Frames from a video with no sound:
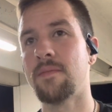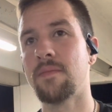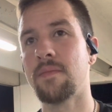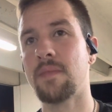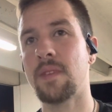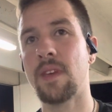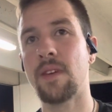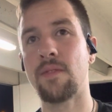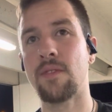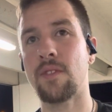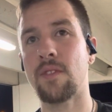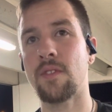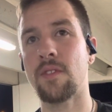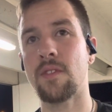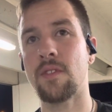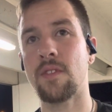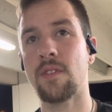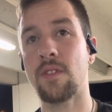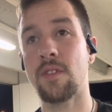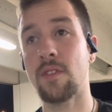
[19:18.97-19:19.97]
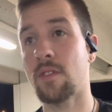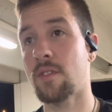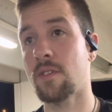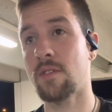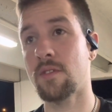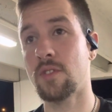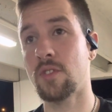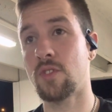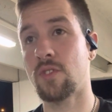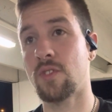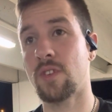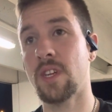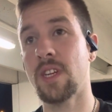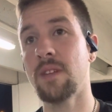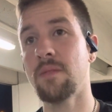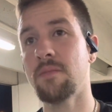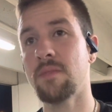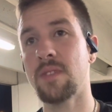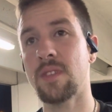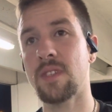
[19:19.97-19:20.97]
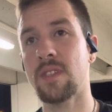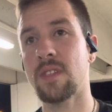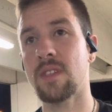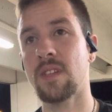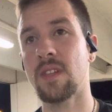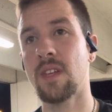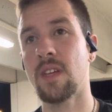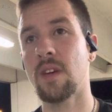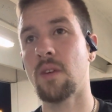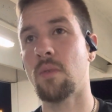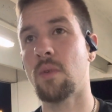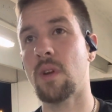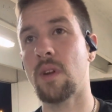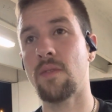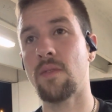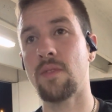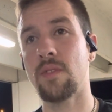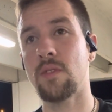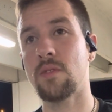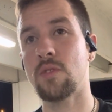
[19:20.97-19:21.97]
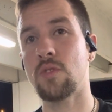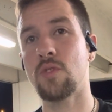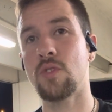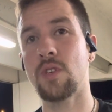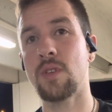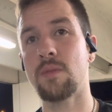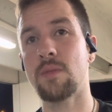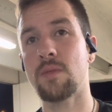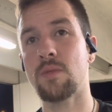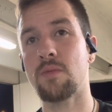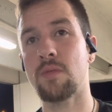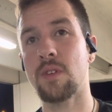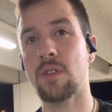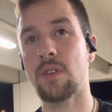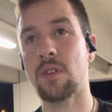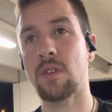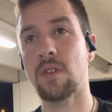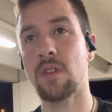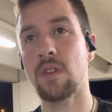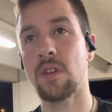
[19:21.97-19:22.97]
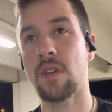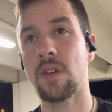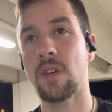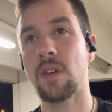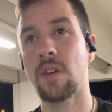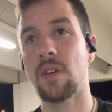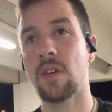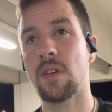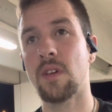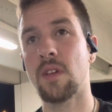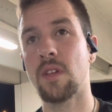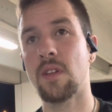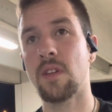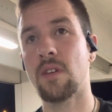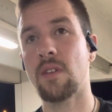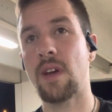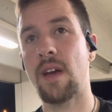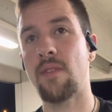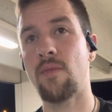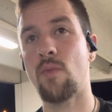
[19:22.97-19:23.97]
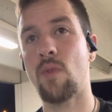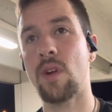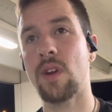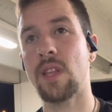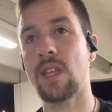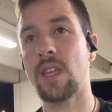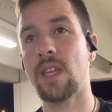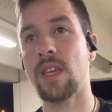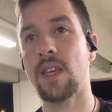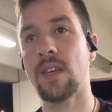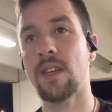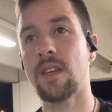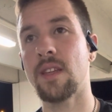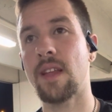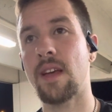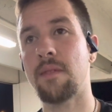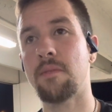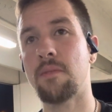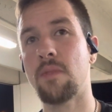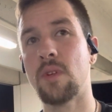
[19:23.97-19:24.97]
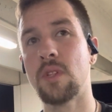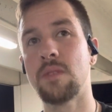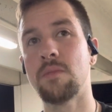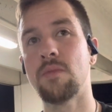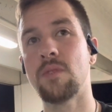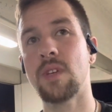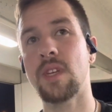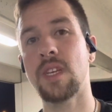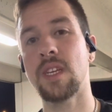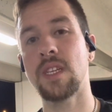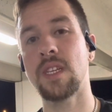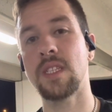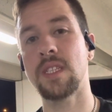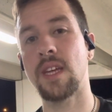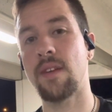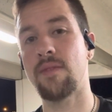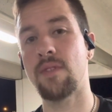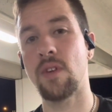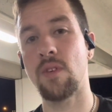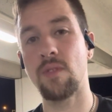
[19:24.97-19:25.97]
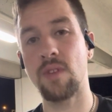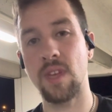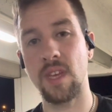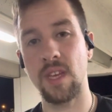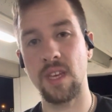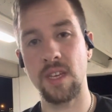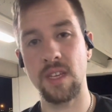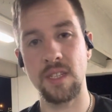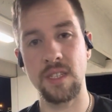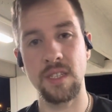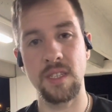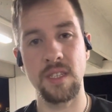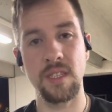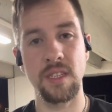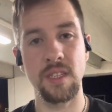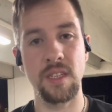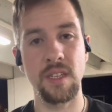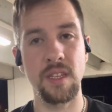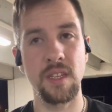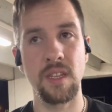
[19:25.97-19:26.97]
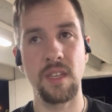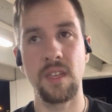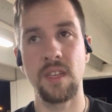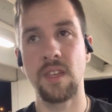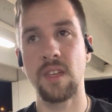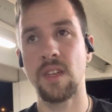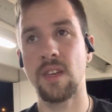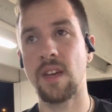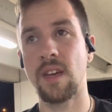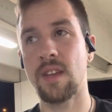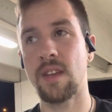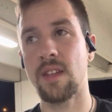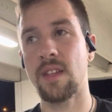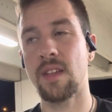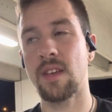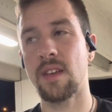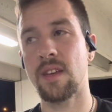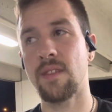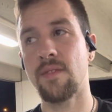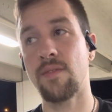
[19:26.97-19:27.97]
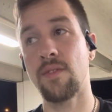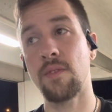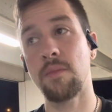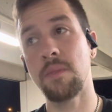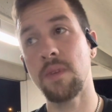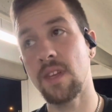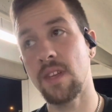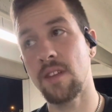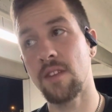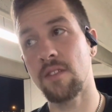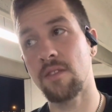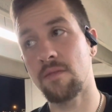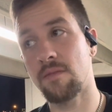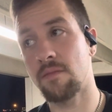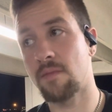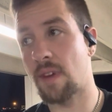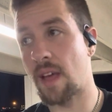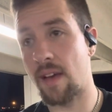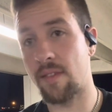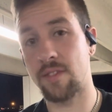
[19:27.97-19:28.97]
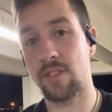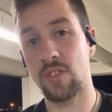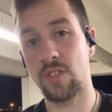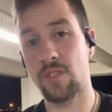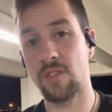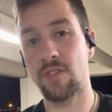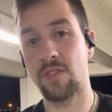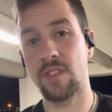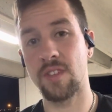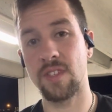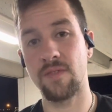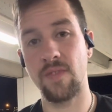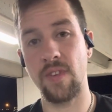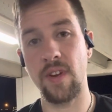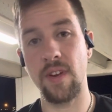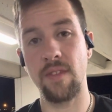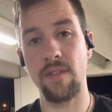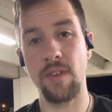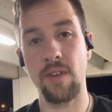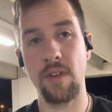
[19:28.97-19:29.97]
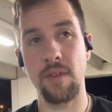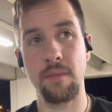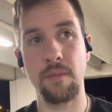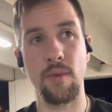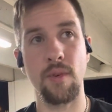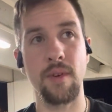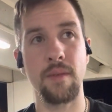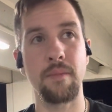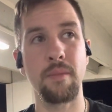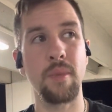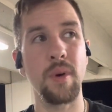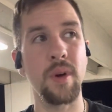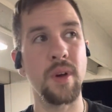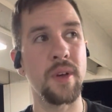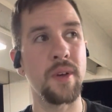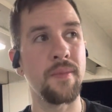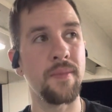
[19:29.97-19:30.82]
Give her dreams, whatever those dreams were. Have one kid, have multiple kids, have no kids. For me, having children is very, very important, but